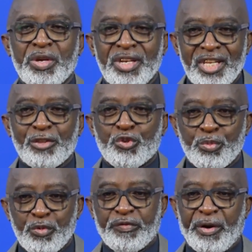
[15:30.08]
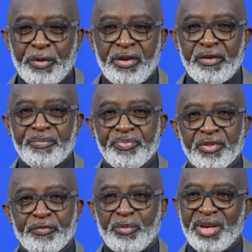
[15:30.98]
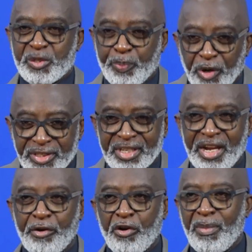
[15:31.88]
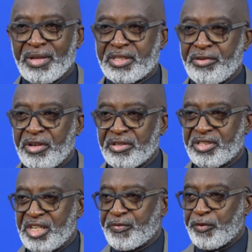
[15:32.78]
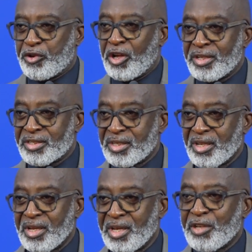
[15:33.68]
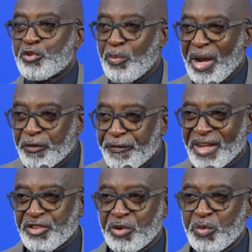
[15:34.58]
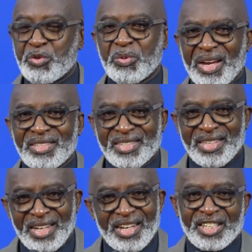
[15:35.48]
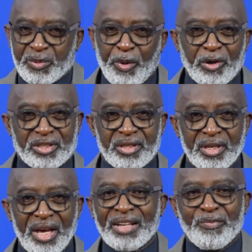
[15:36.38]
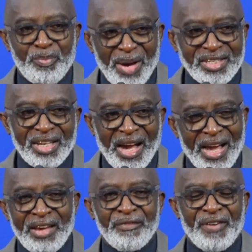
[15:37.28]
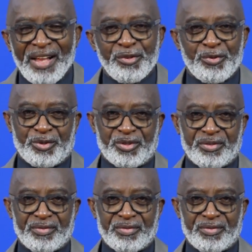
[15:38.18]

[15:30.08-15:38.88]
we need to move away from exporting our raw materials just for dollars into manufacturing which you can sell and export at much higher values.